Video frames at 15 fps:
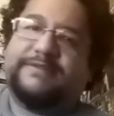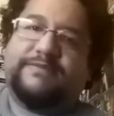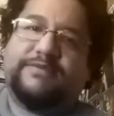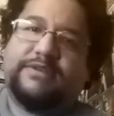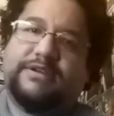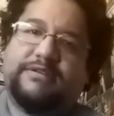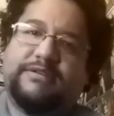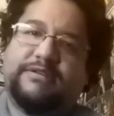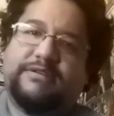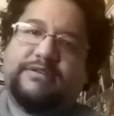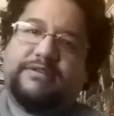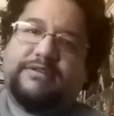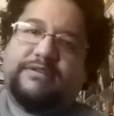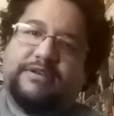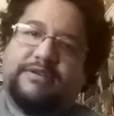Well,
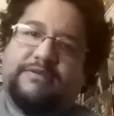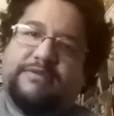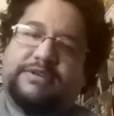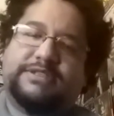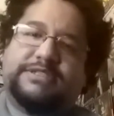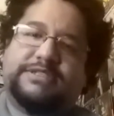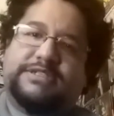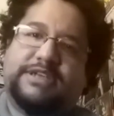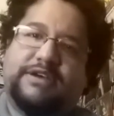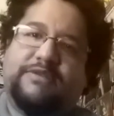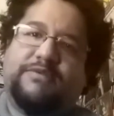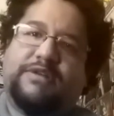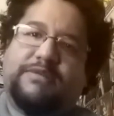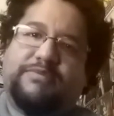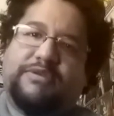we still
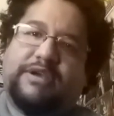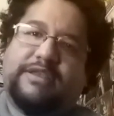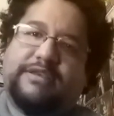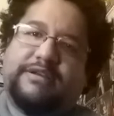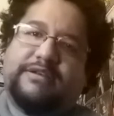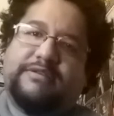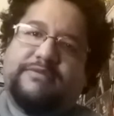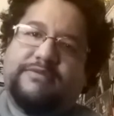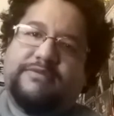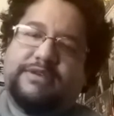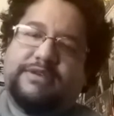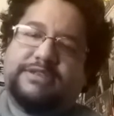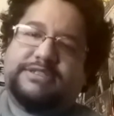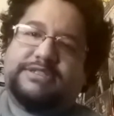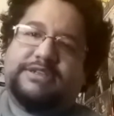want
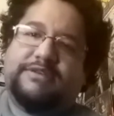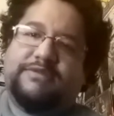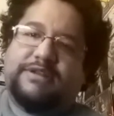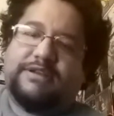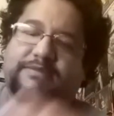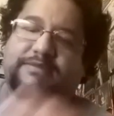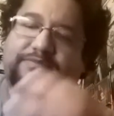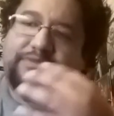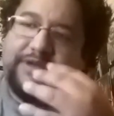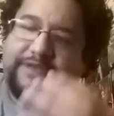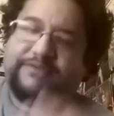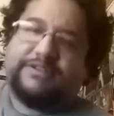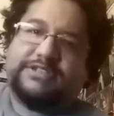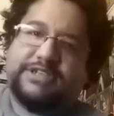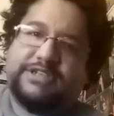to pray
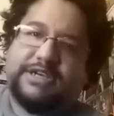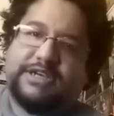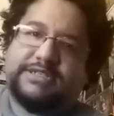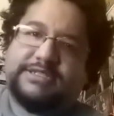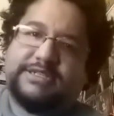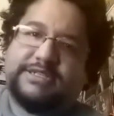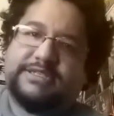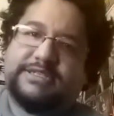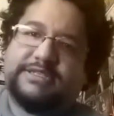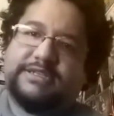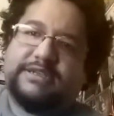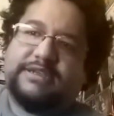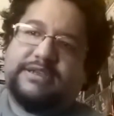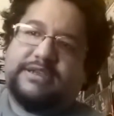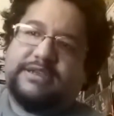for justice.
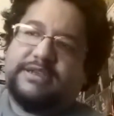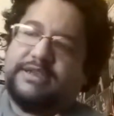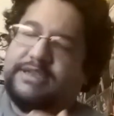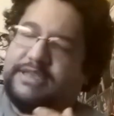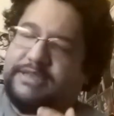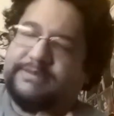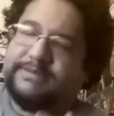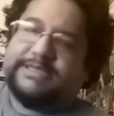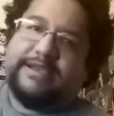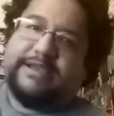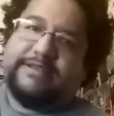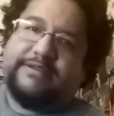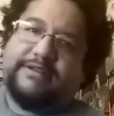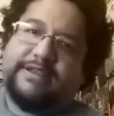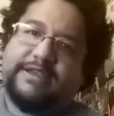And keep saying
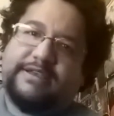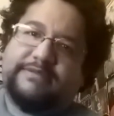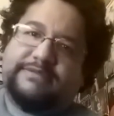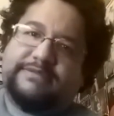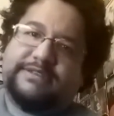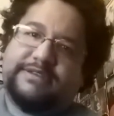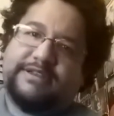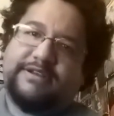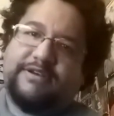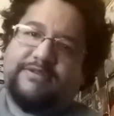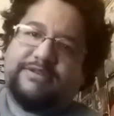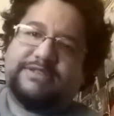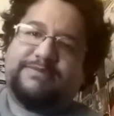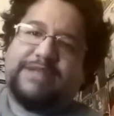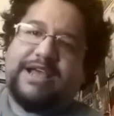their names, and
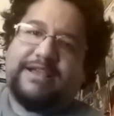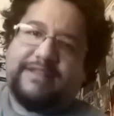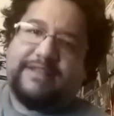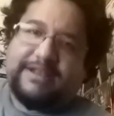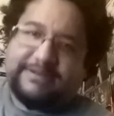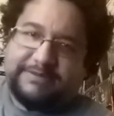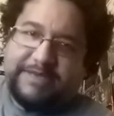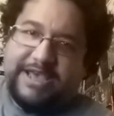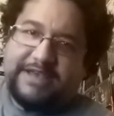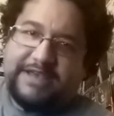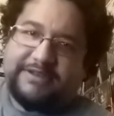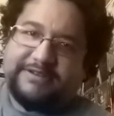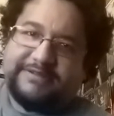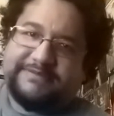always Black Lives Matter.